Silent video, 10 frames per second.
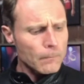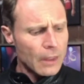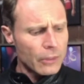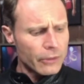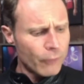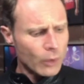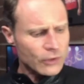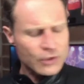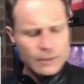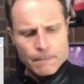The
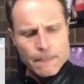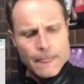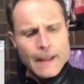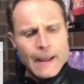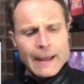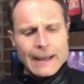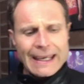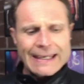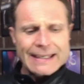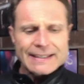Voice.
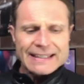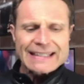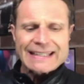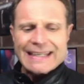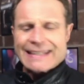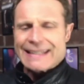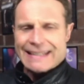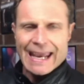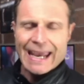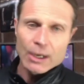It is season
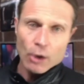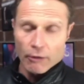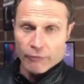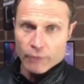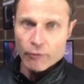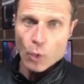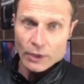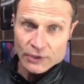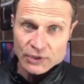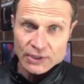10 of The
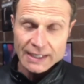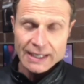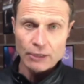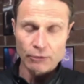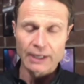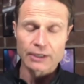Voice here in